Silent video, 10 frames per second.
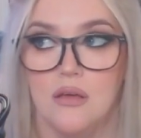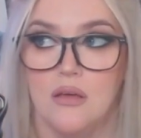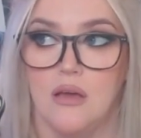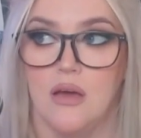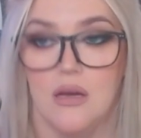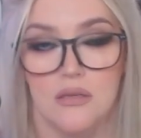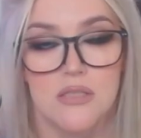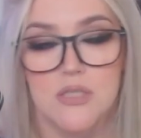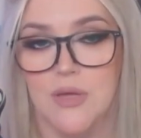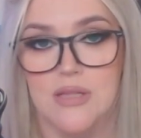And as
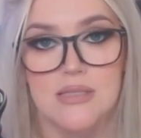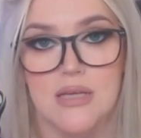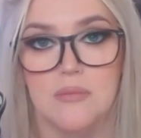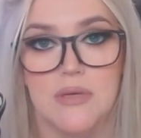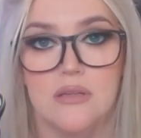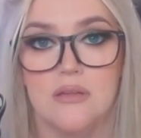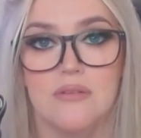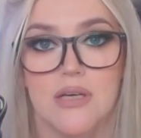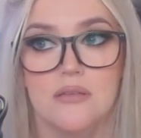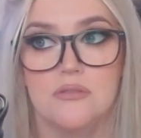well as that, I mean, the
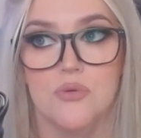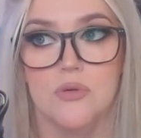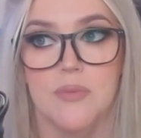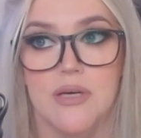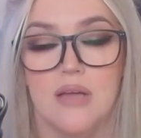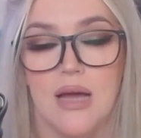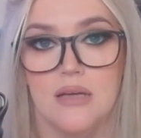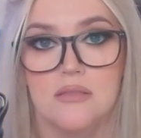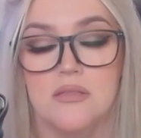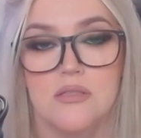Ring doorbell
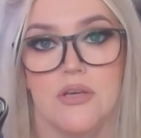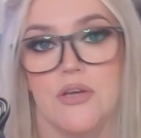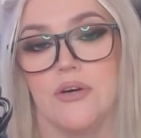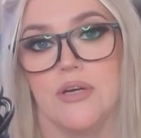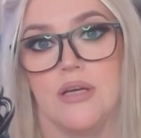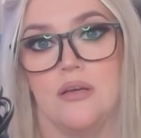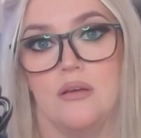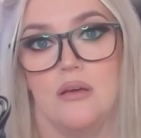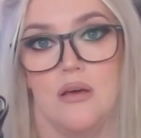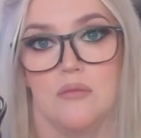acts as security.
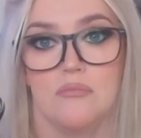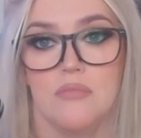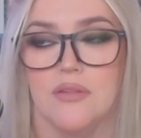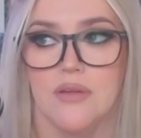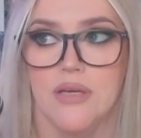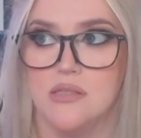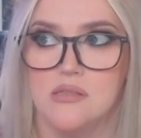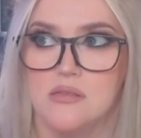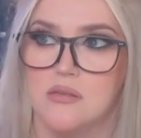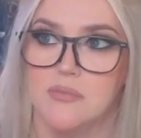I think it's
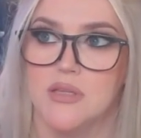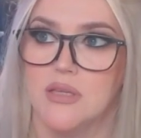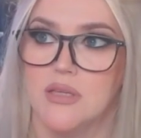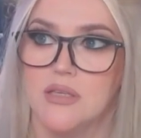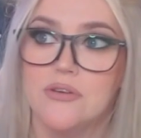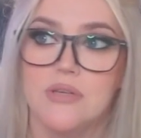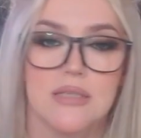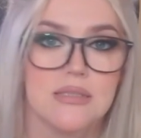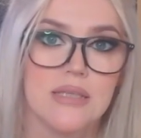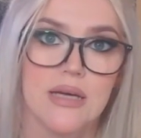something like
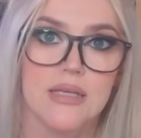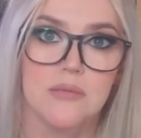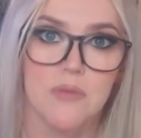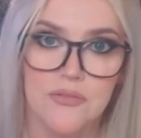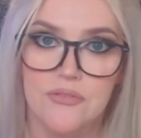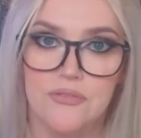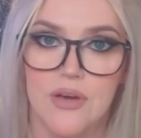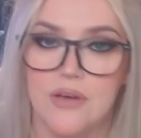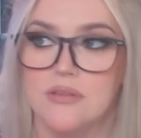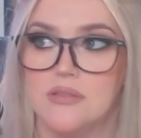$2.99 a month,
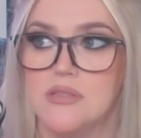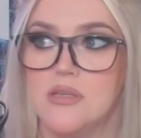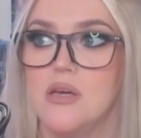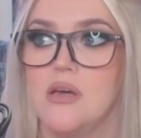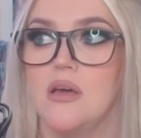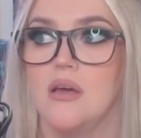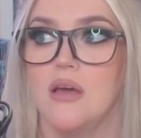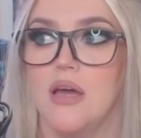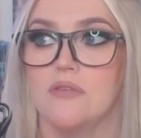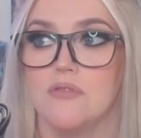and
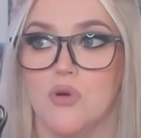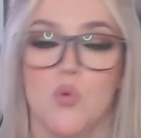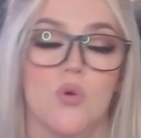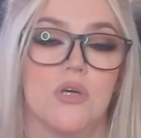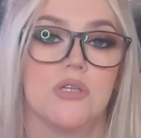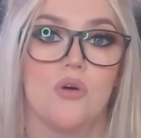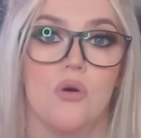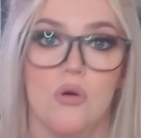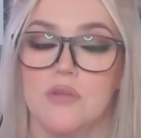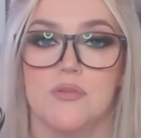it records
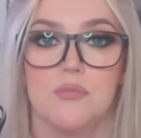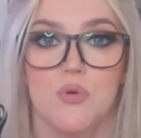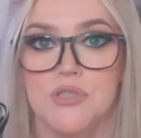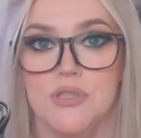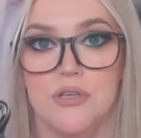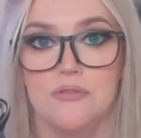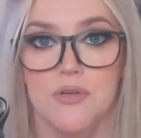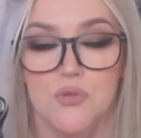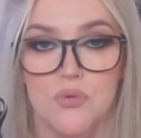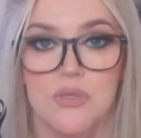all of the motion at your front
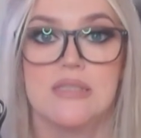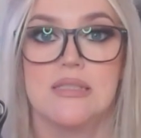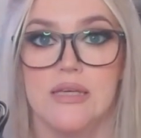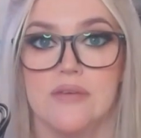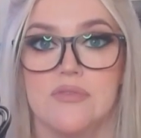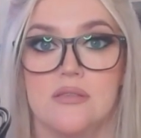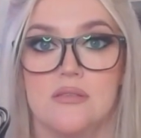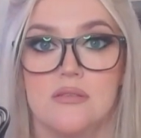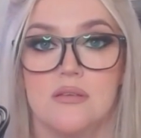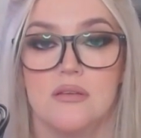door and saves it,
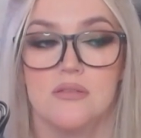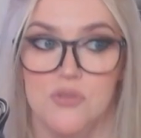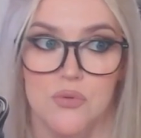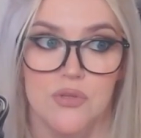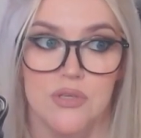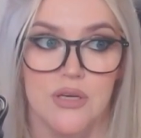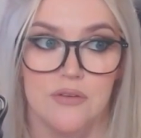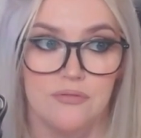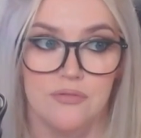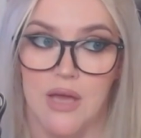so that
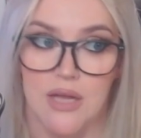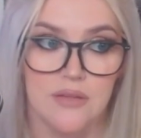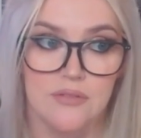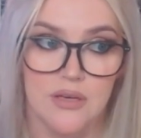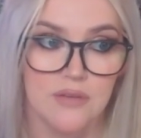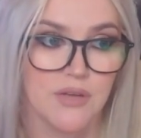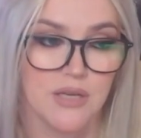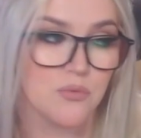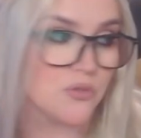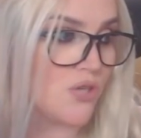if
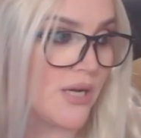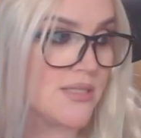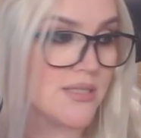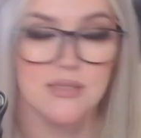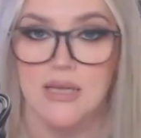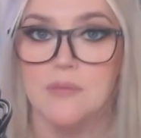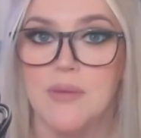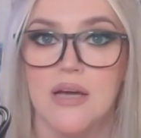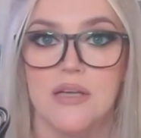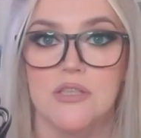anyone tries to steal a
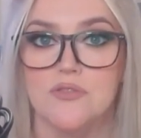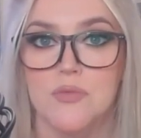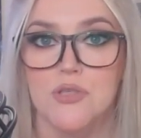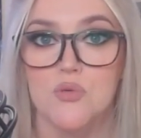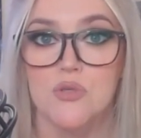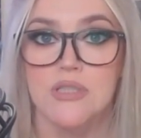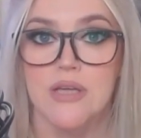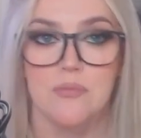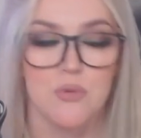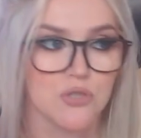package from your
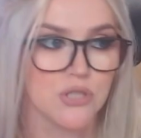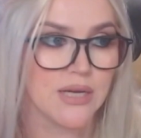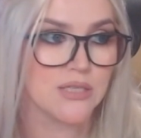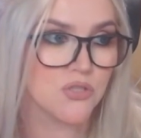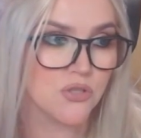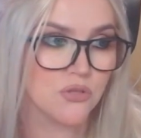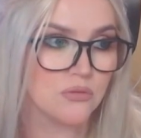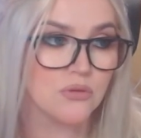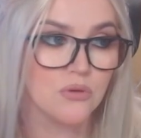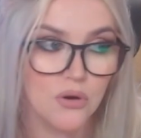doorstep or tries to, you know,
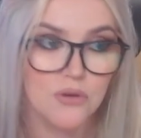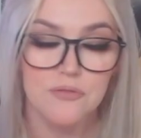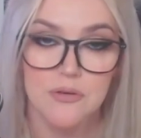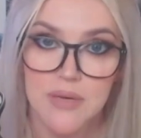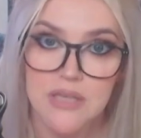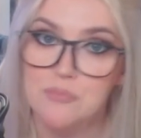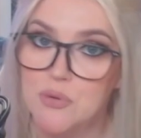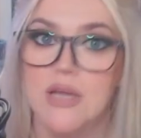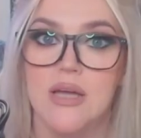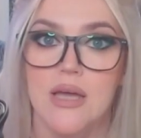God forbid,
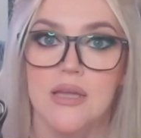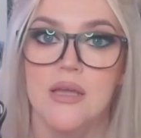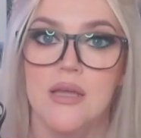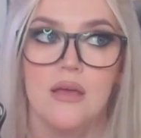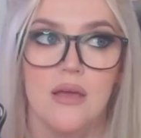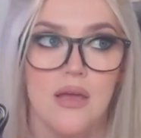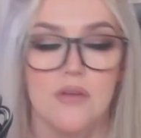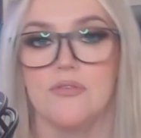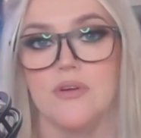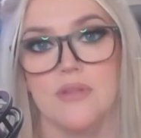break in,
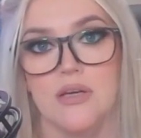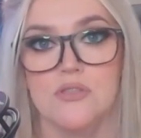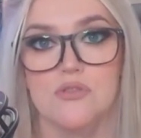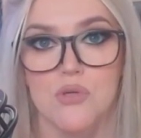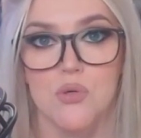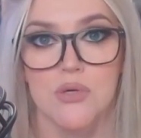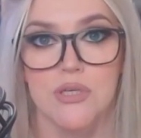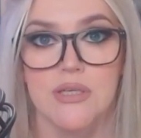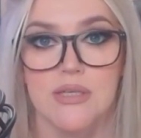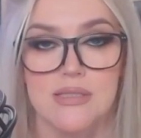everything is recorded
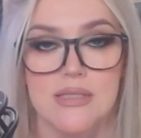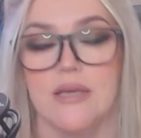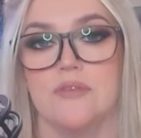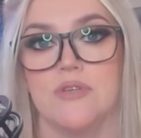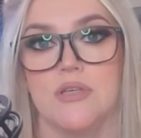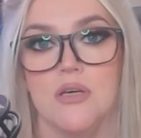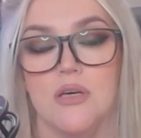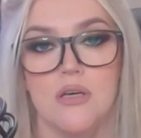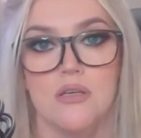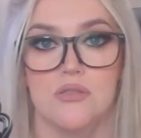and saved.
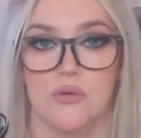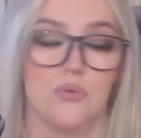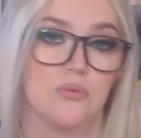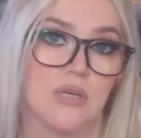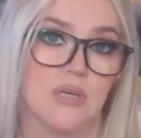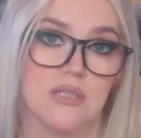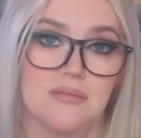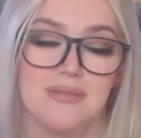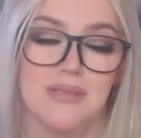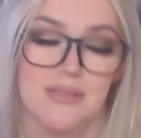So it's
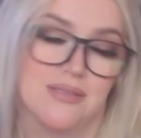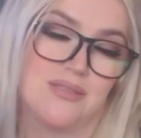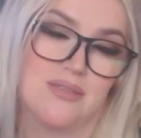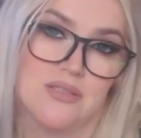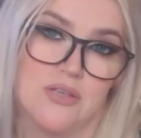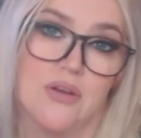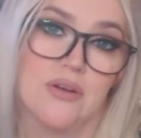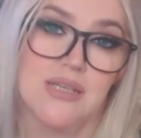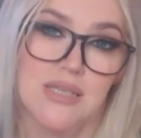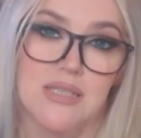a security
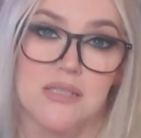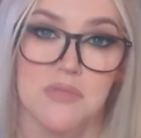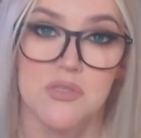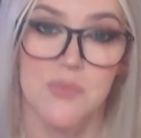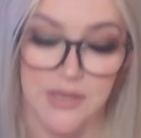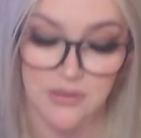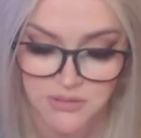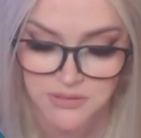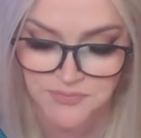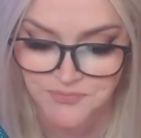system as well.
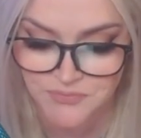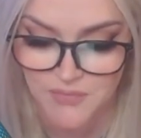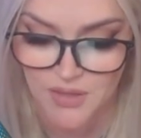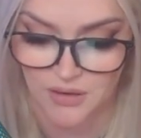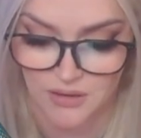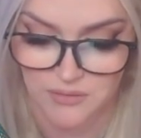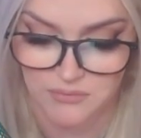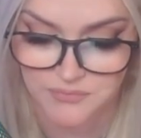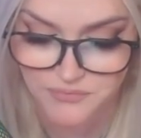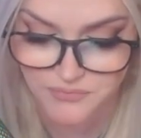
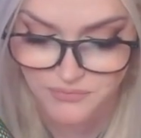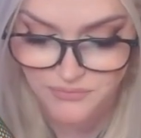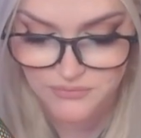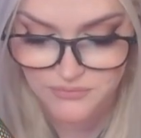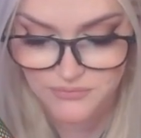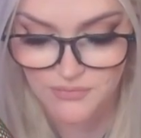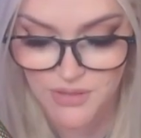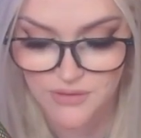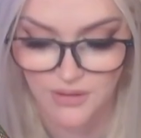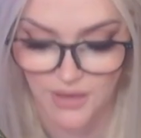
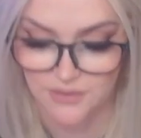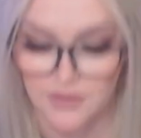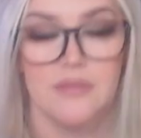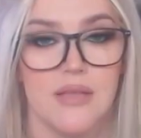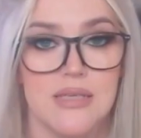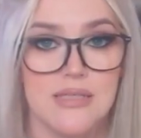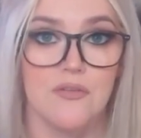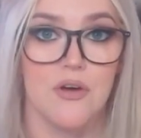Then this, I've got it on